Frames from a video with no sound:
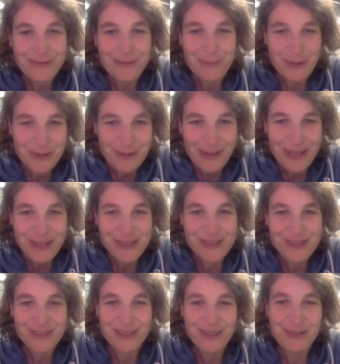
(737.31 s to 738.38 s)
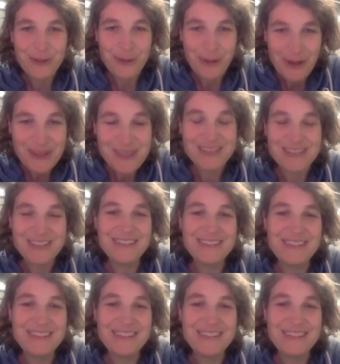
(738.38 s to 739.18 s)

the motivation, the curiosity,